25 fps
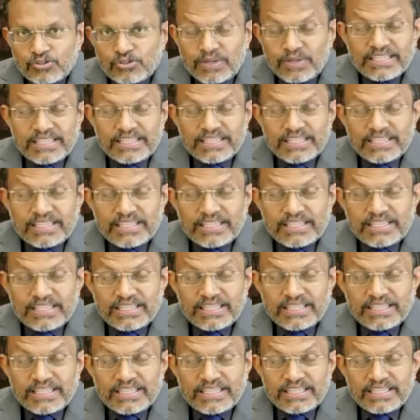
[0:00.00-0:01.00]
to
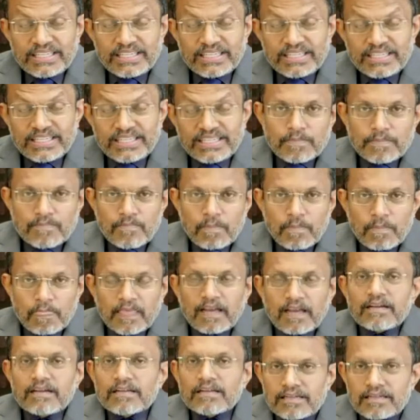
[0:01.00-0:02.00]
2030
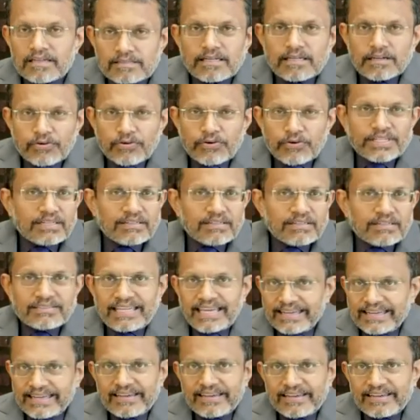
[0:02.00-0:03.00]
is the critical
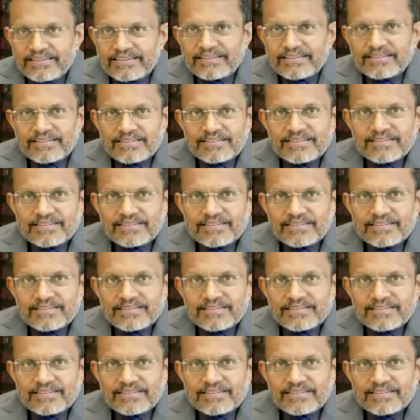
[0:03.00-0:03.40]
decade.